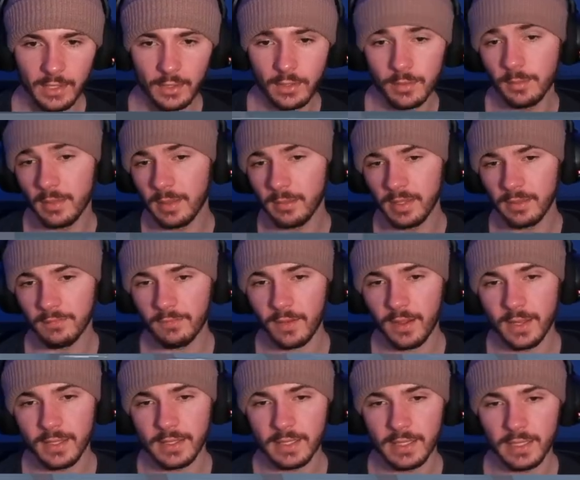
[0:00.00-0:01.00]
you can maybe
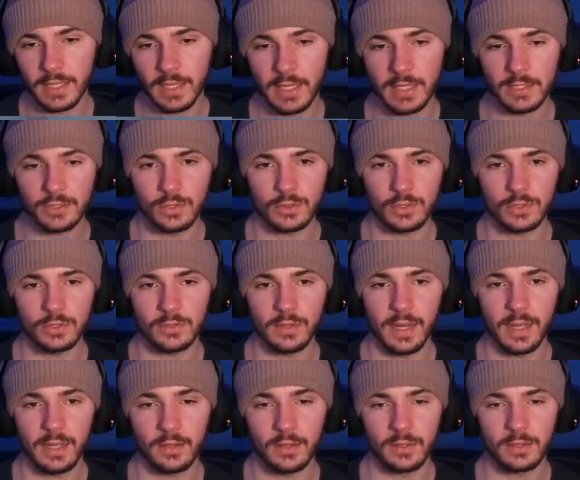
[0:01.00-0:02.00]
find the occasional
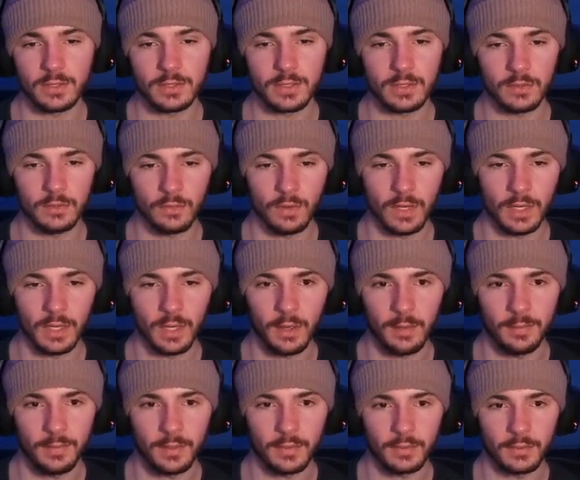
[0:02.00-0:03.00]
stragglers running
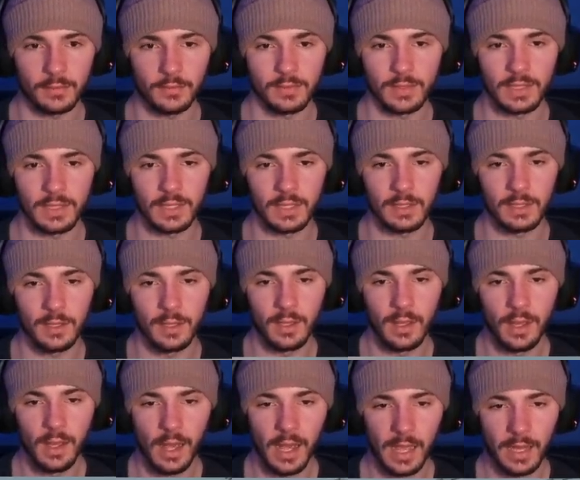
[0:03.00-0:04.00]
up through the
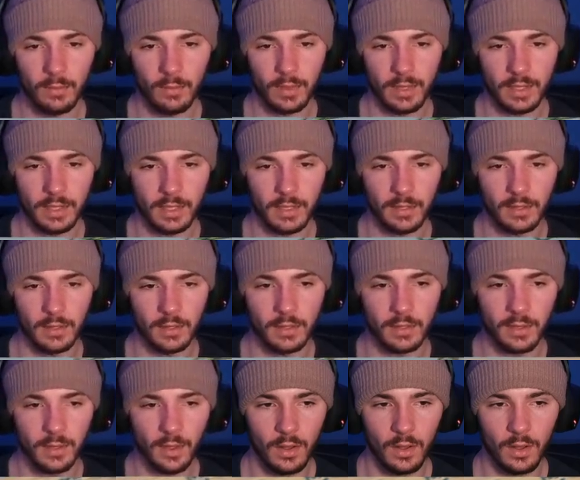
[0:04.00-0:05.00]
highway here
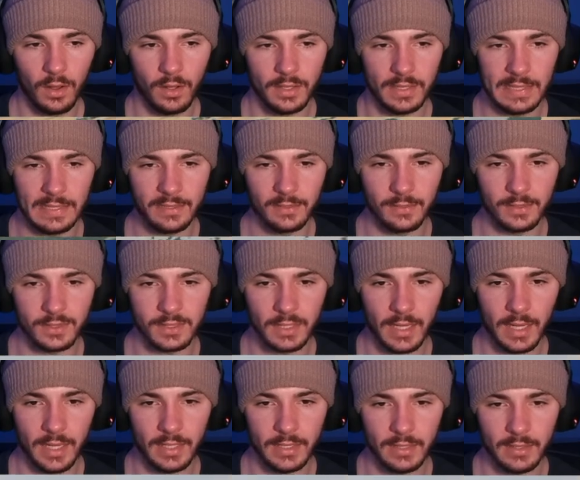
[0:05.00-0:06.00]
on either
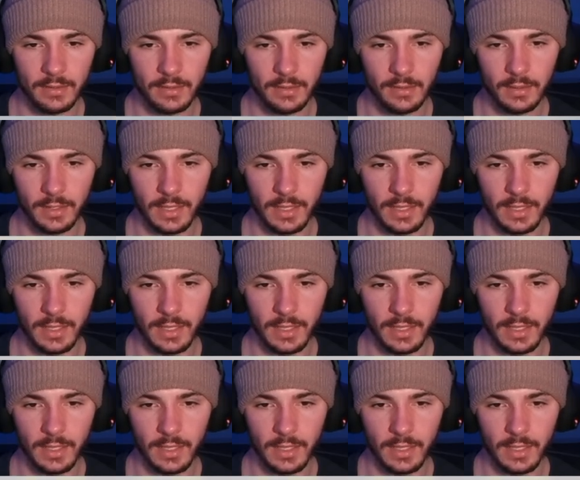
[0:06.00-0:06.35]
side here